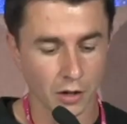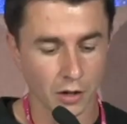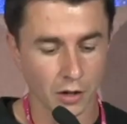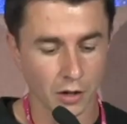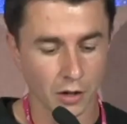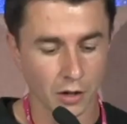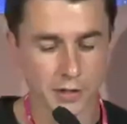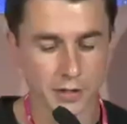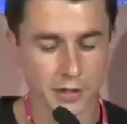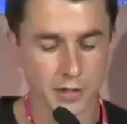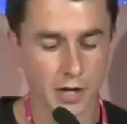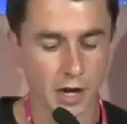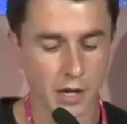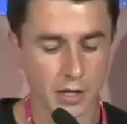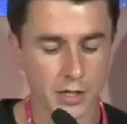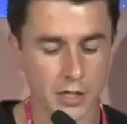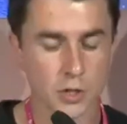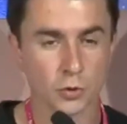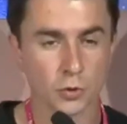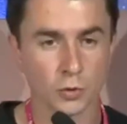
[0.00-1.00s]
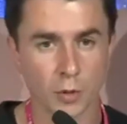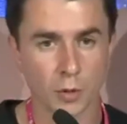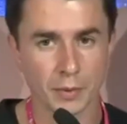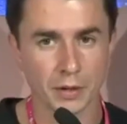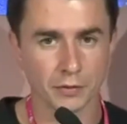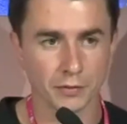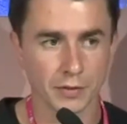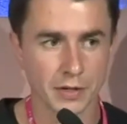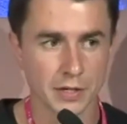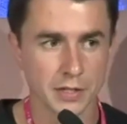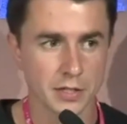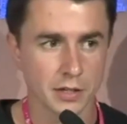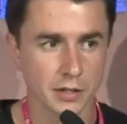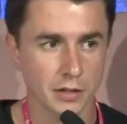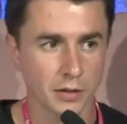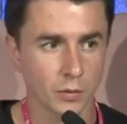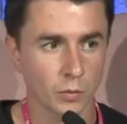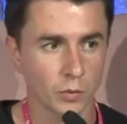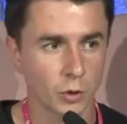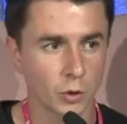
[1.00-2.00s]
the digital nomad
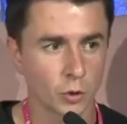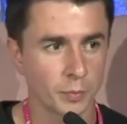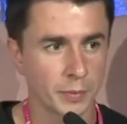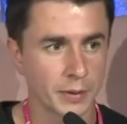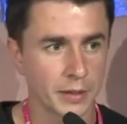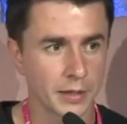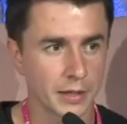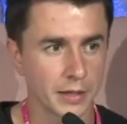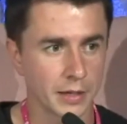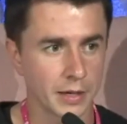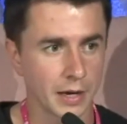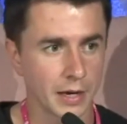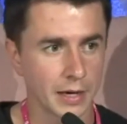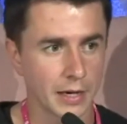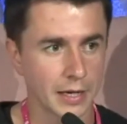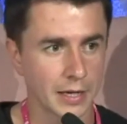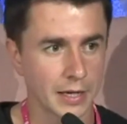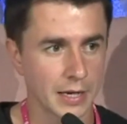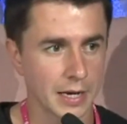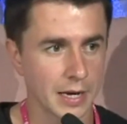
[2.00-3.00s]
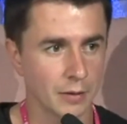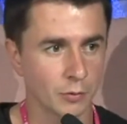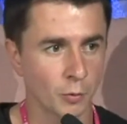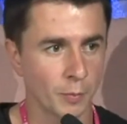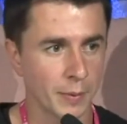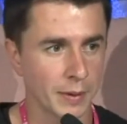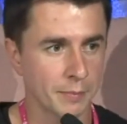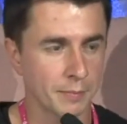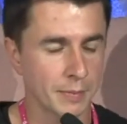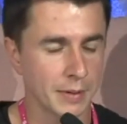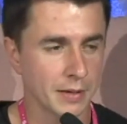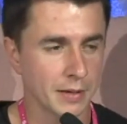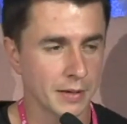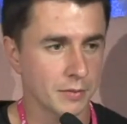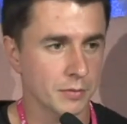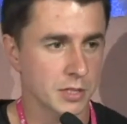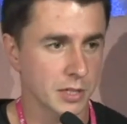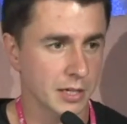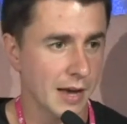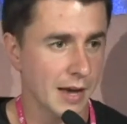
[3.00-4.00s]
visa will be it will be
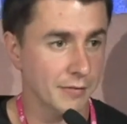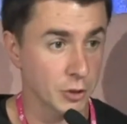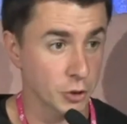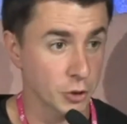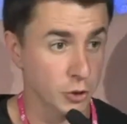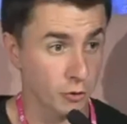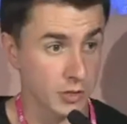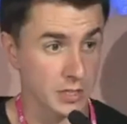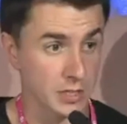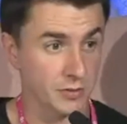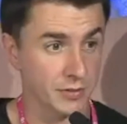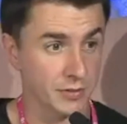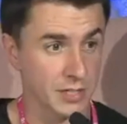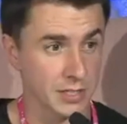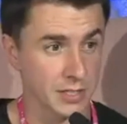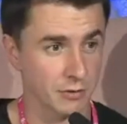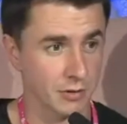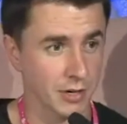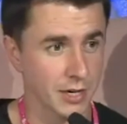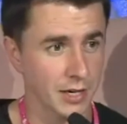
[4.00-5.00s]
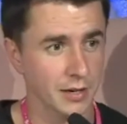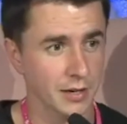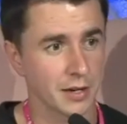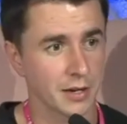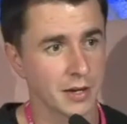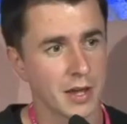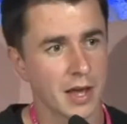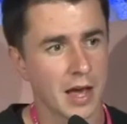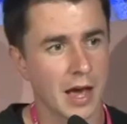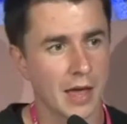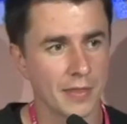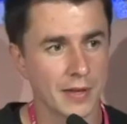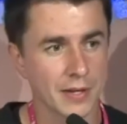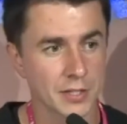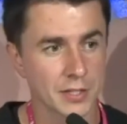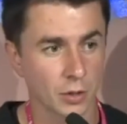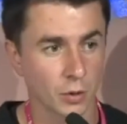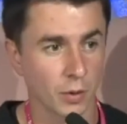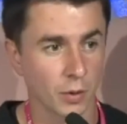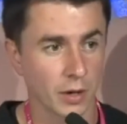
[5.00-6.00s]
so you have a tourist visa, right? And these
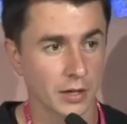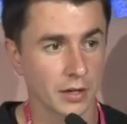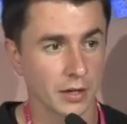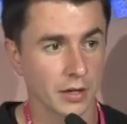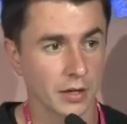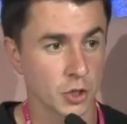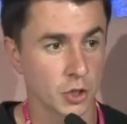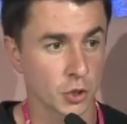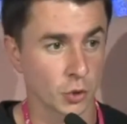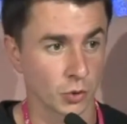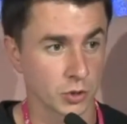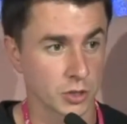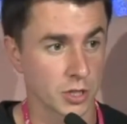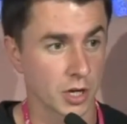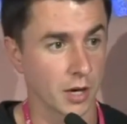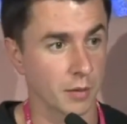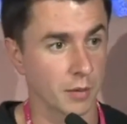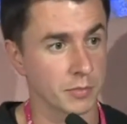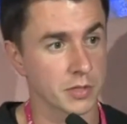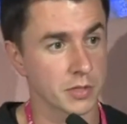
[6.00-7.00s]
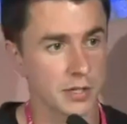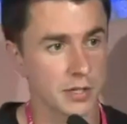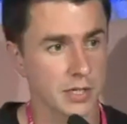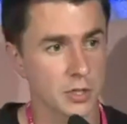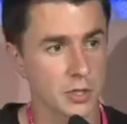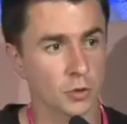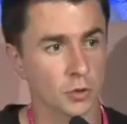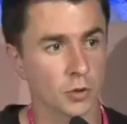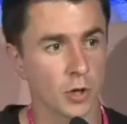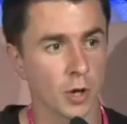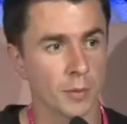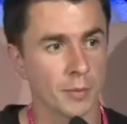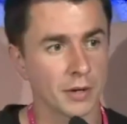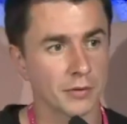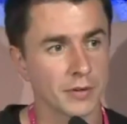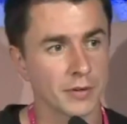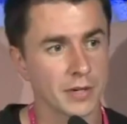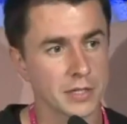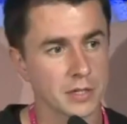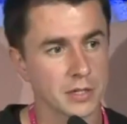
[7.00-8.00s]
are quite short term. So the digital nomad
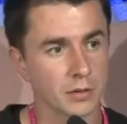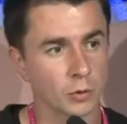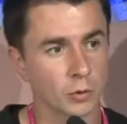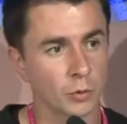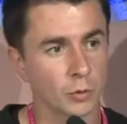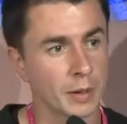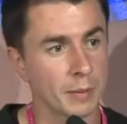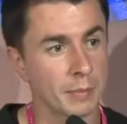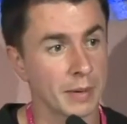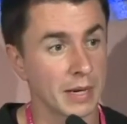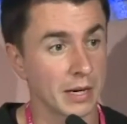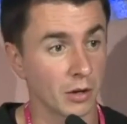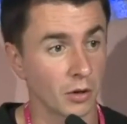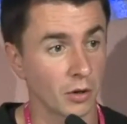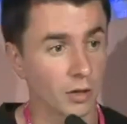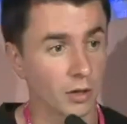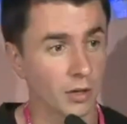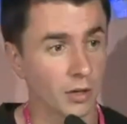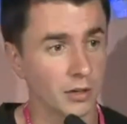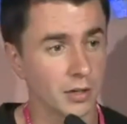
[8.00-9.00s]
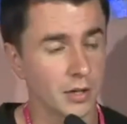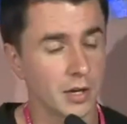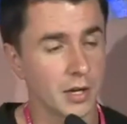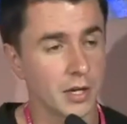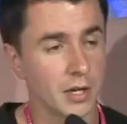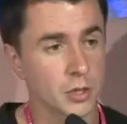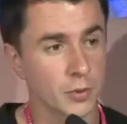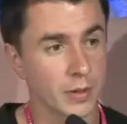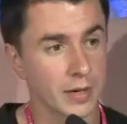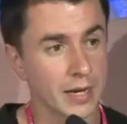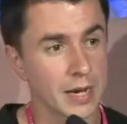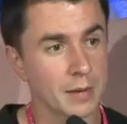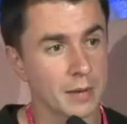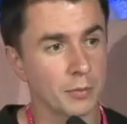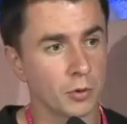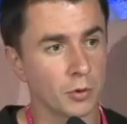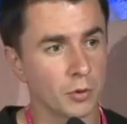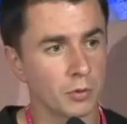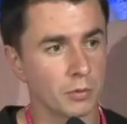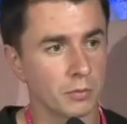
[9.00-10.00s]
visa will be a bit longer to
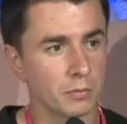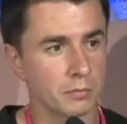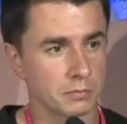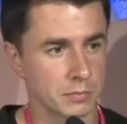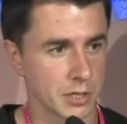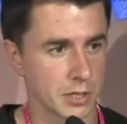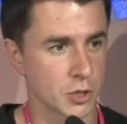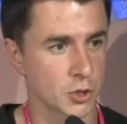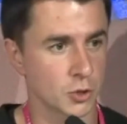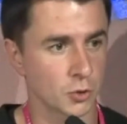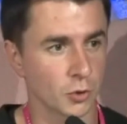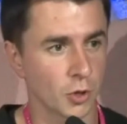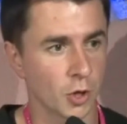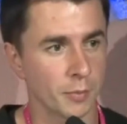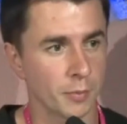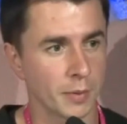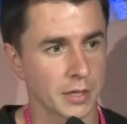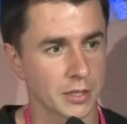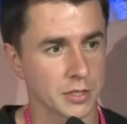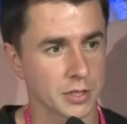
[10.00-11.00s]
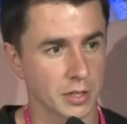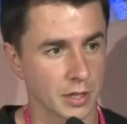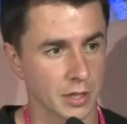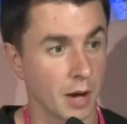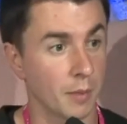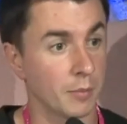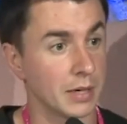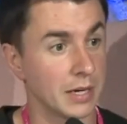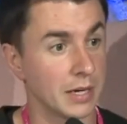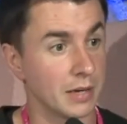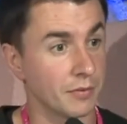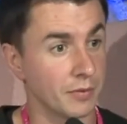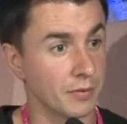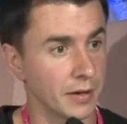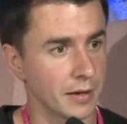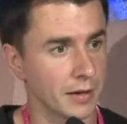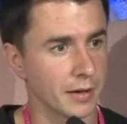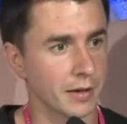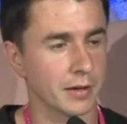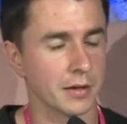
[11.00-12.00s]
enable digital nomads to come and live
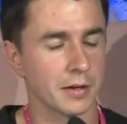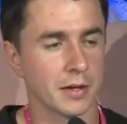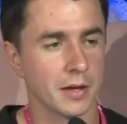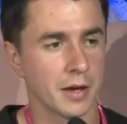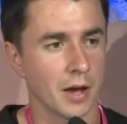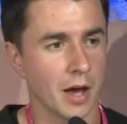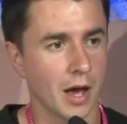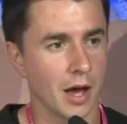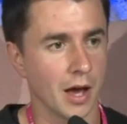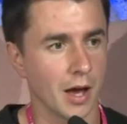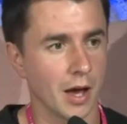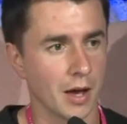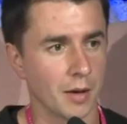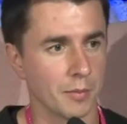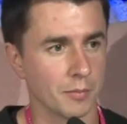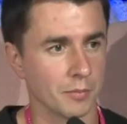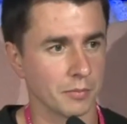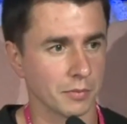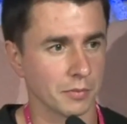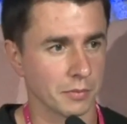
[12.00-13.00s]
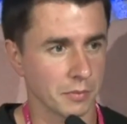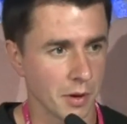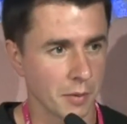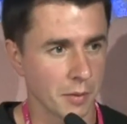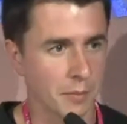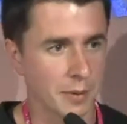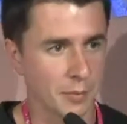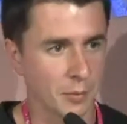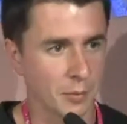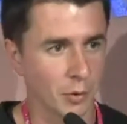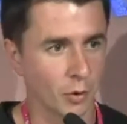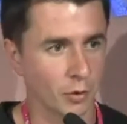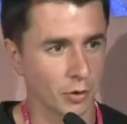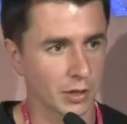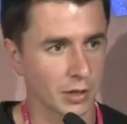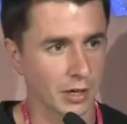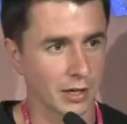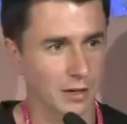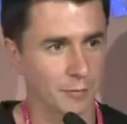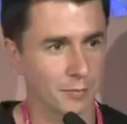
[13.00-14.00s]
here, a bit more
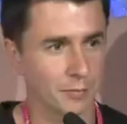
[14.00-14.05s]
kind of,